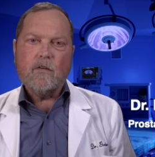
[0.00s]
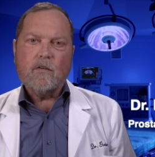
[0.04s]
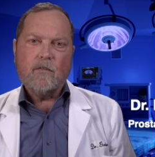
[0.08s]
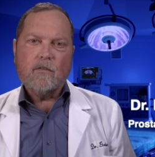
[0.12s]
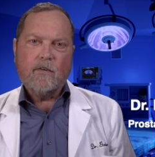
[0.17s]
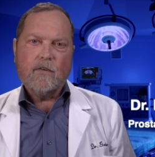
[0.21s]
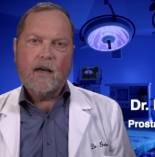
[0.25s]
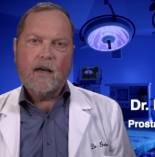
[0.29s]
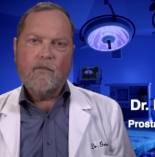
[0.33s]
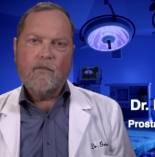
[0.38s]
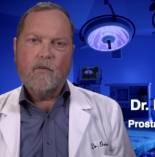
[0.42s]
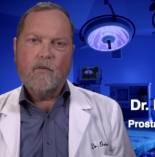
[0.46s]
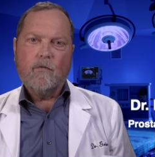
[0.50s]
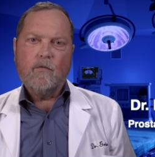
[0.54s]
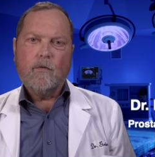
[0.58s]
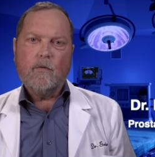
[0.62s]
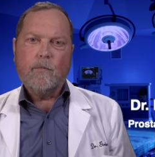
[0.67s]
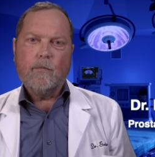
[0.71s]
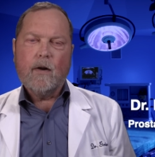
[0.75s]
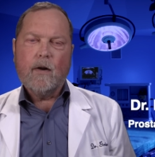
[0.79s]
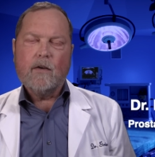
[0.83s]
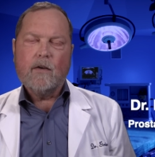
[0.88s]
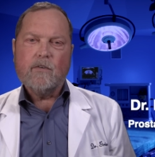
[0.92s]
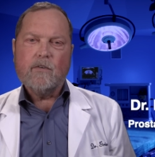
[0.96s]
survival for
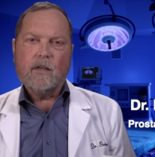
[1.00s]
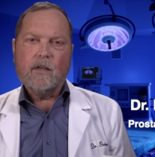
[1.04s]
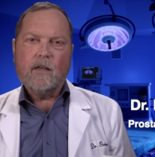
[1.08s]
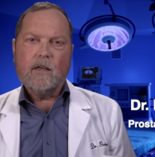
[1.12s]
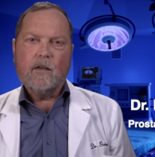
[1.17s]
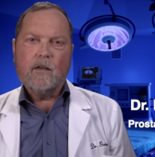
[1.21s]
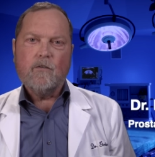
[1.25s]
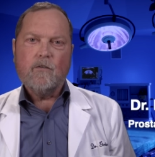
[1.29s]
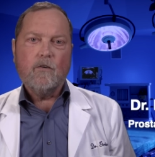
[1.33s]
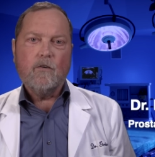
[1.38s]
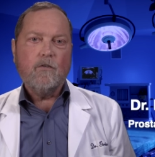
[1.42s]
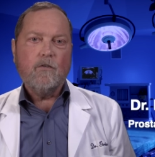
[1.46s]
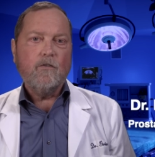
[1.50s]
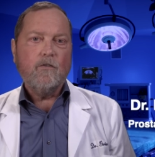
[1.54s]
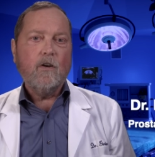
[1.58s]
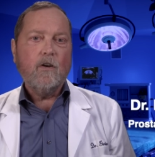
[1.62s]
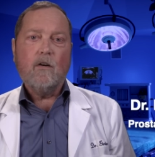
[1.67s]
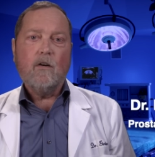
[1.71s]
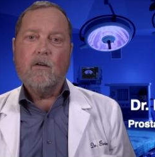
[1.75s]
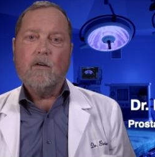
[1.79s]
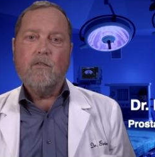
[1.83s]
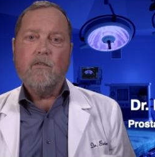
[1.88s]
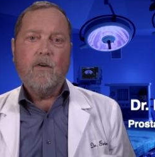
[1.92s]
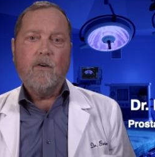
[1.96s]
prostate cancer is
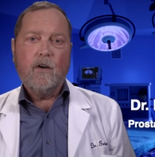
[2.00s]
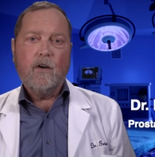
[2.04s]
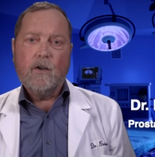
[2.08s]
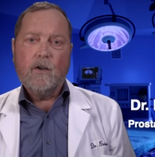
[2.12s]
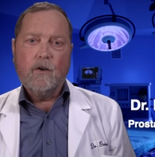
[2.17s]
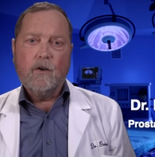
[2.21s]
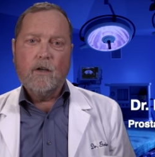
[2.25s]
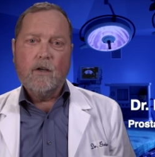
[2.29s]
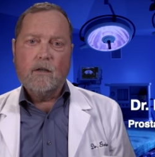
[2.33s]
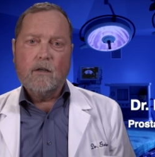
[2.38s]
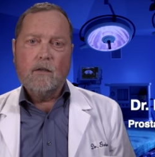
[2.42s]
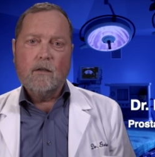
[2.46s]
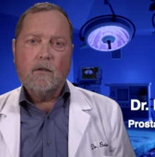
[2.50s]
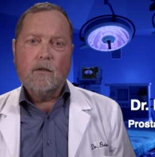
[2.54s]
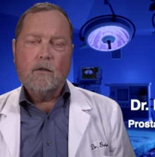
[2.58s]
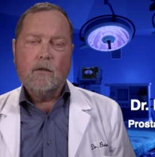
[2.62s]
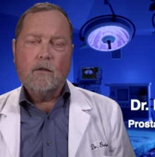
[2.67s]
generally very good.